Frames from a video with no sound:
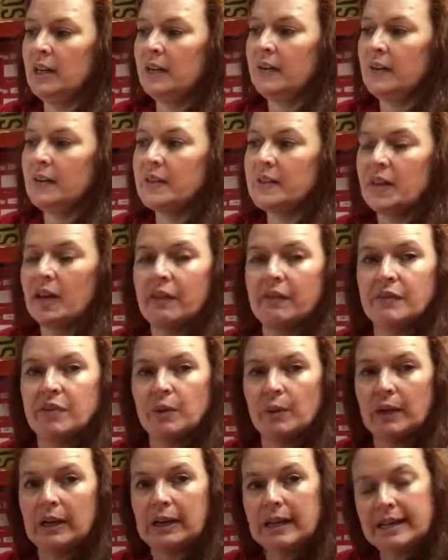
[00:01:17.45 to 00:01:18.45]
This gives
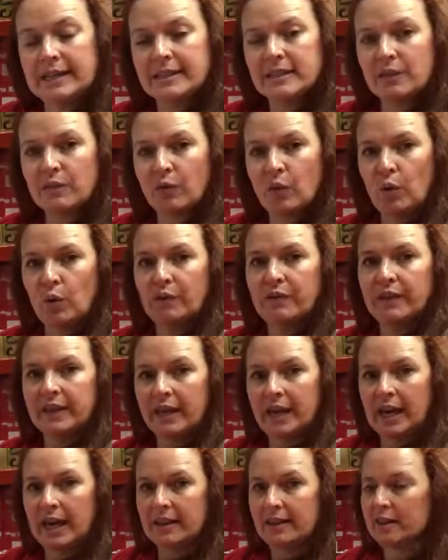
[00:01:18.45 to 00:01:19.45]
you a list of all of the
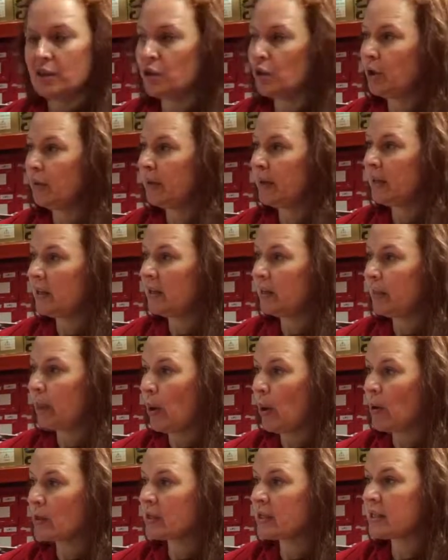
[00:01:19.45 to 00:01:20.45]
kit that should be in the
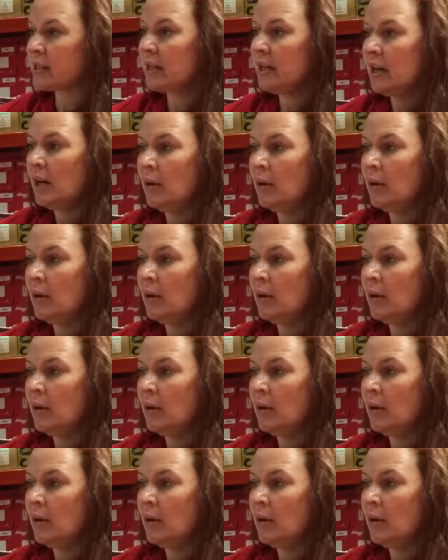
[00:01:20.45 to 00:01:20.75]
box,